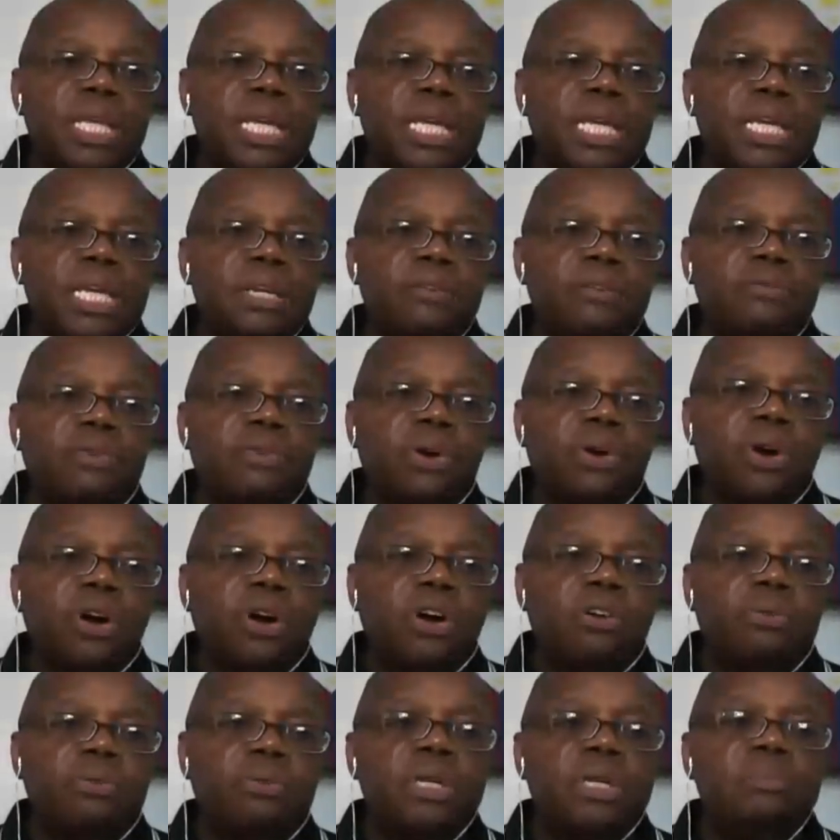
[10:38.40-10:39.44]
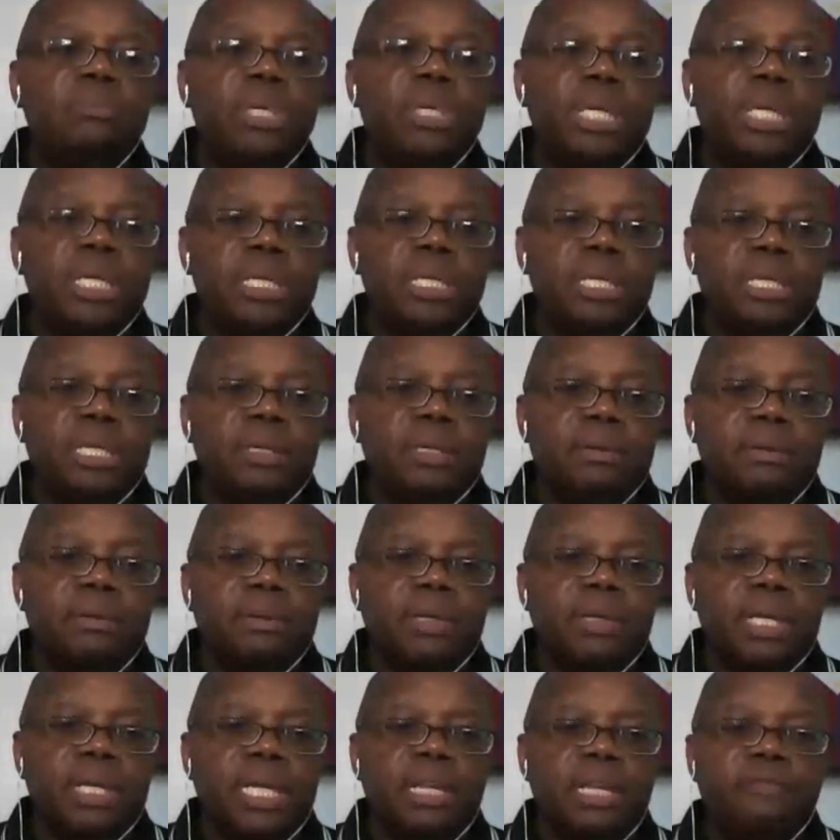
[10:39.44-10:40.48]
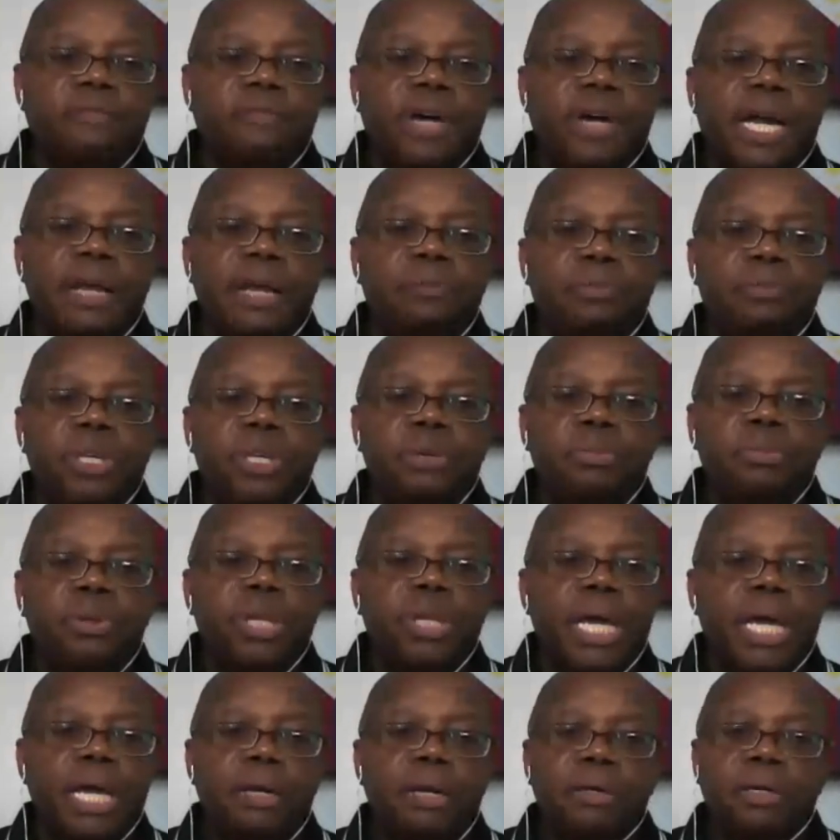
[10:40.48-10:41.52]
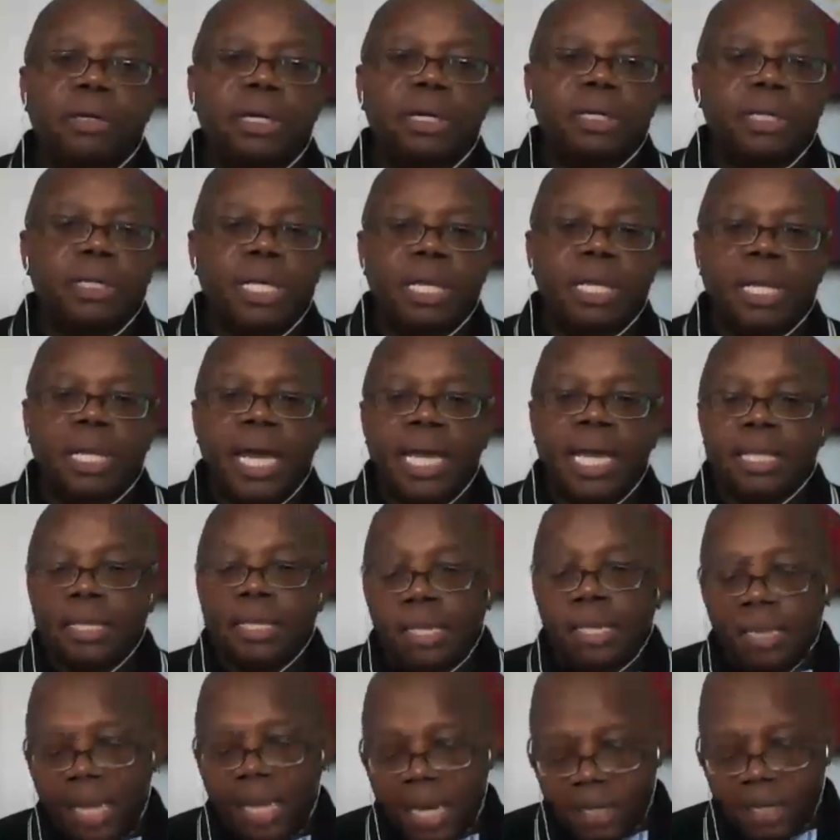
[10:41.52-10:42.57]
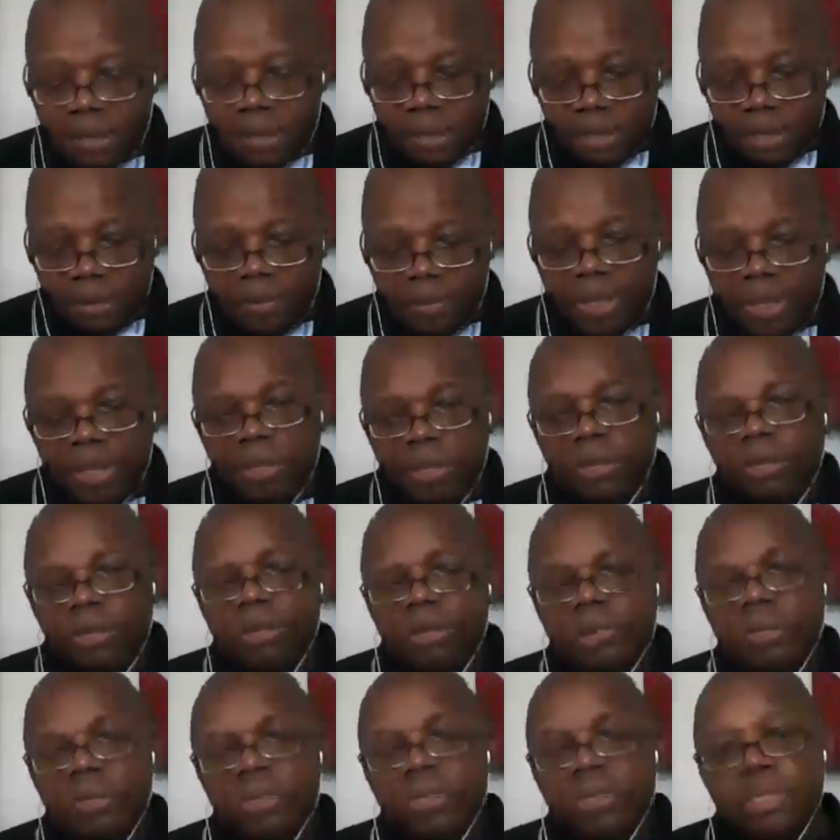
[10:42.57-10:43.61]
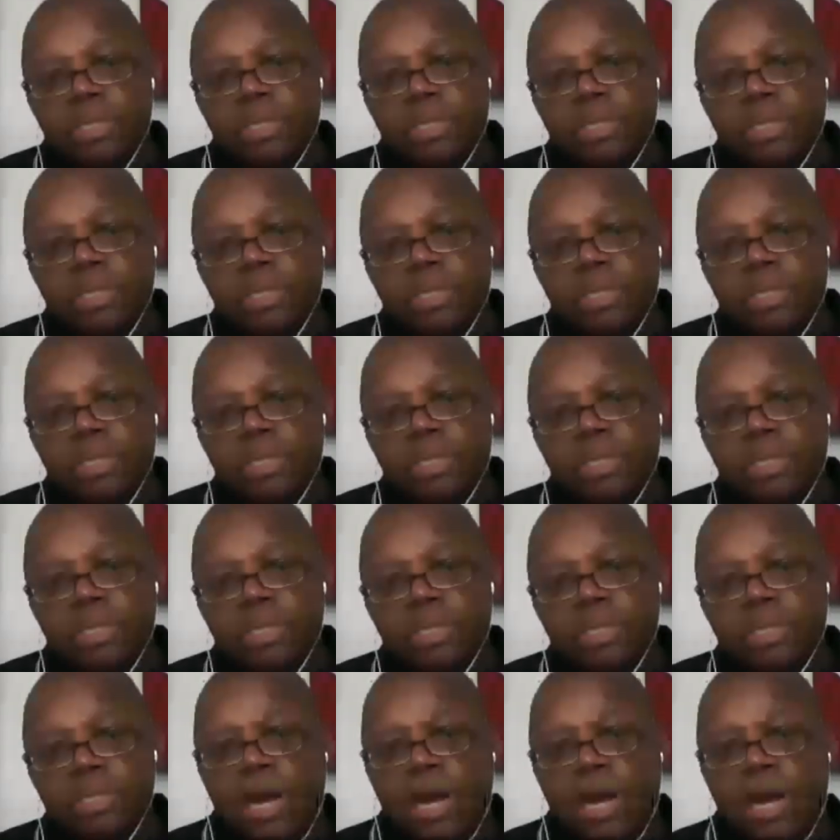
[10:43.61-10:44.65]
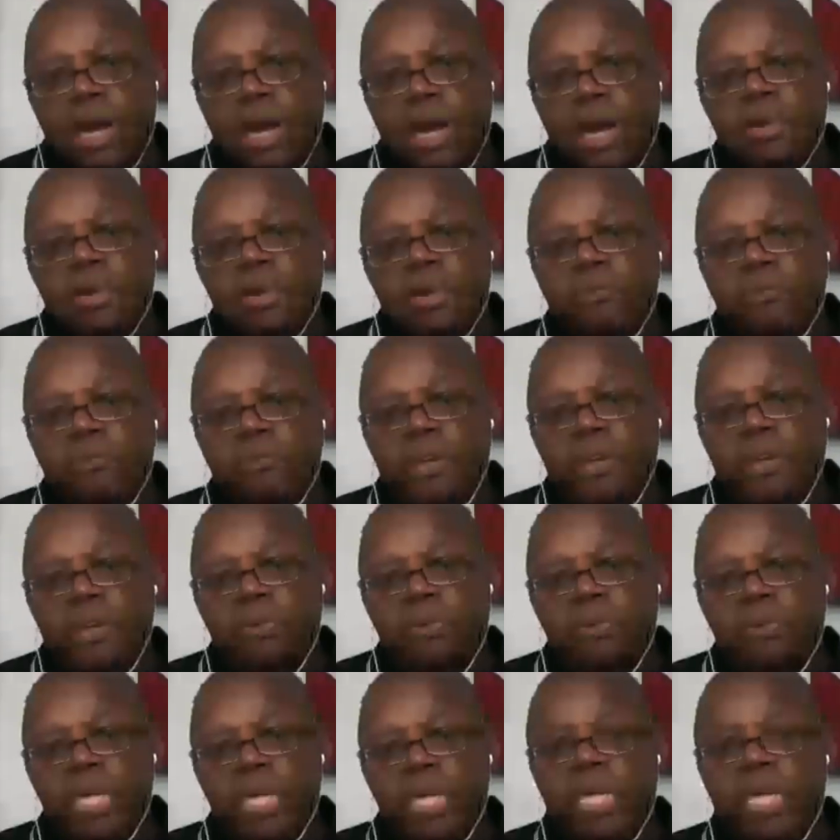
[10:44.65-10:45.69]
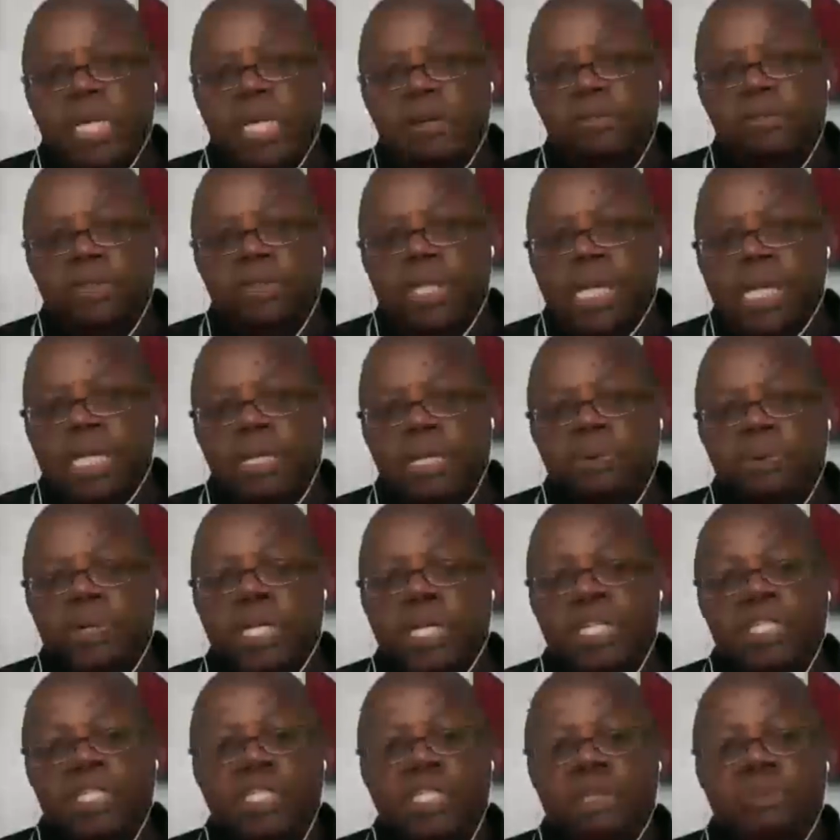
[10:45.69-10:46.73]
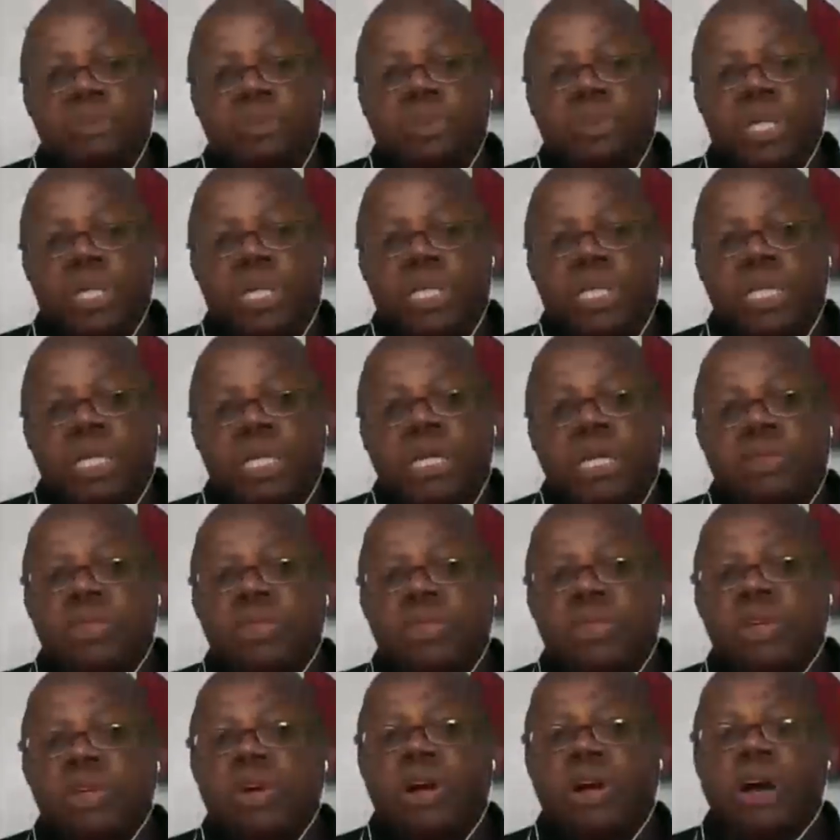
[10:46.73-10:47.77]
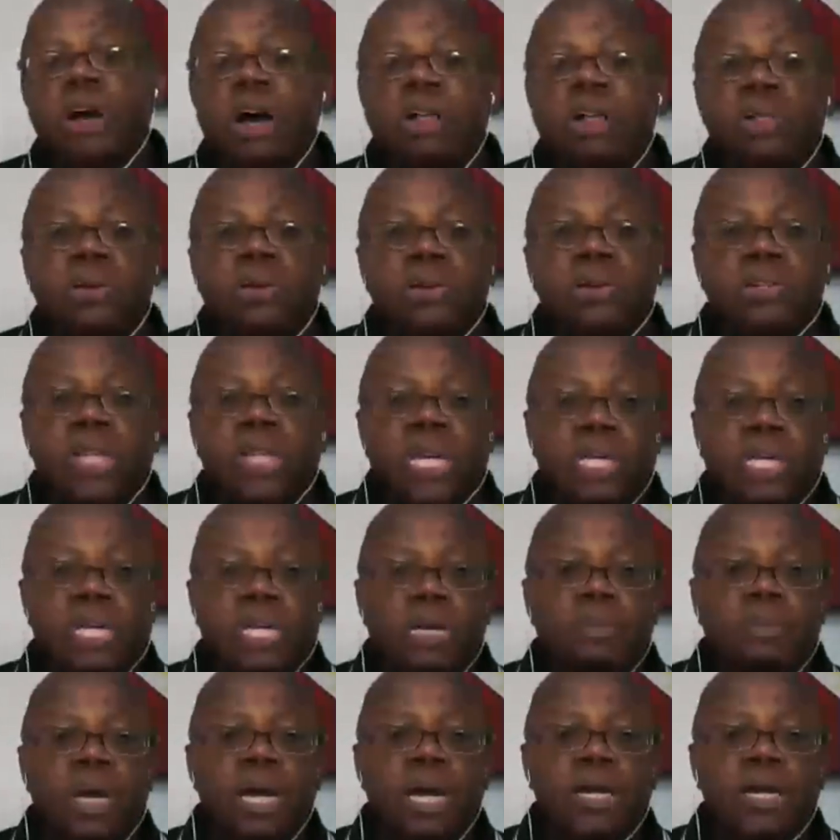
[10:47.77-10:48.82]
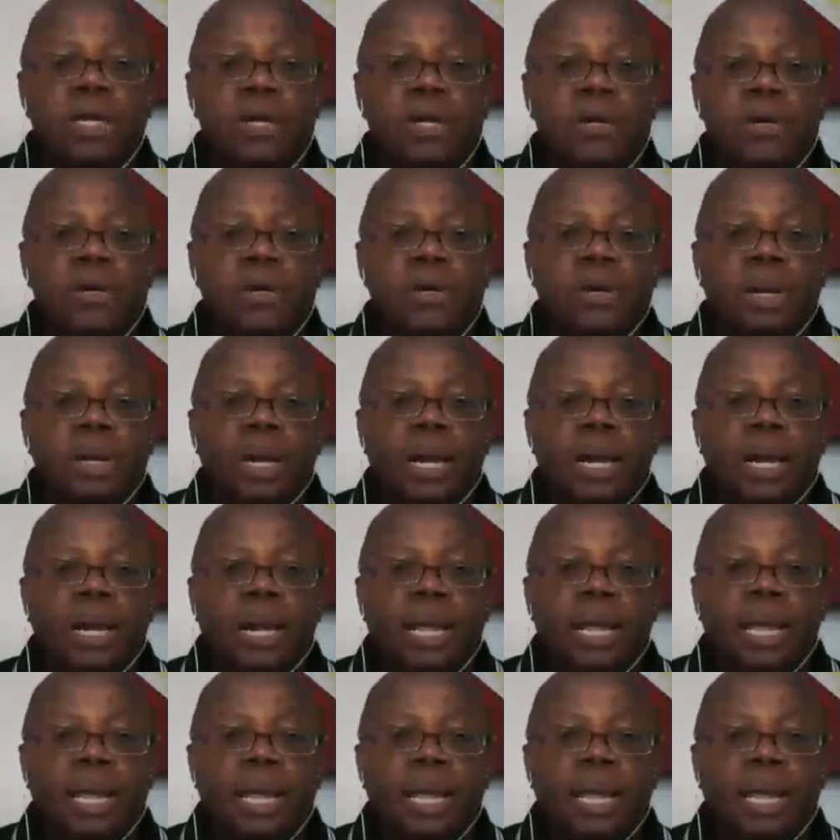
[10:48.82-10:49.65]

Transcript: they get involved immediately. They find people that like them, and are honest with and faithful with, and they get a relationship immediately. There are others that come out here,